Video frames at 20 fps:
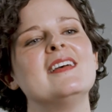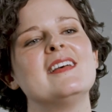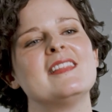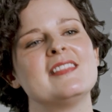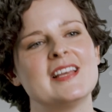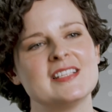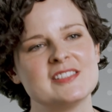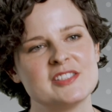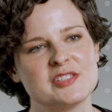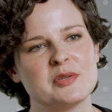
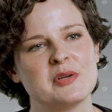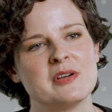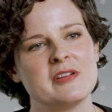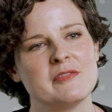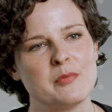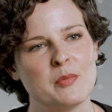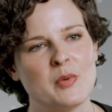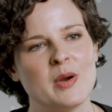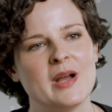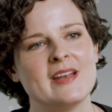That's sort of
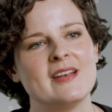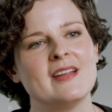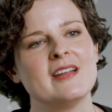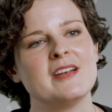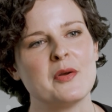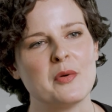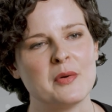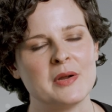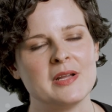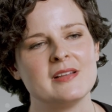what an
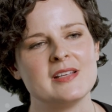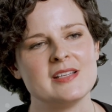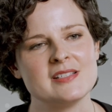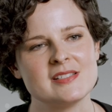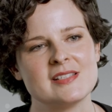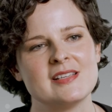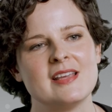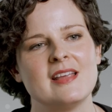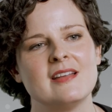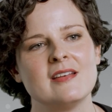oily
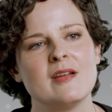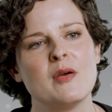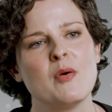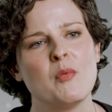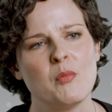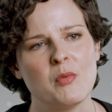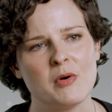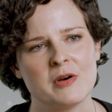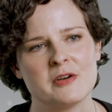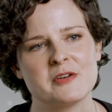skin
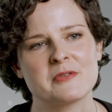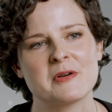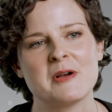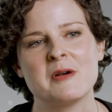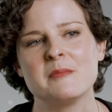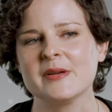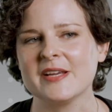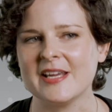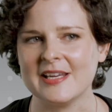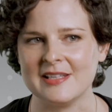
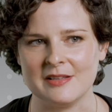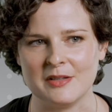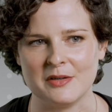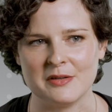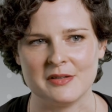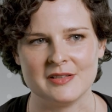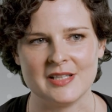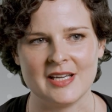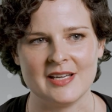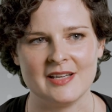wardrobe can look
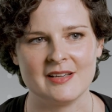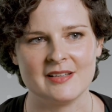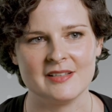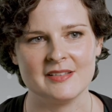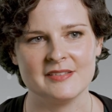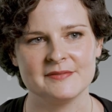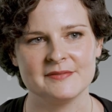like.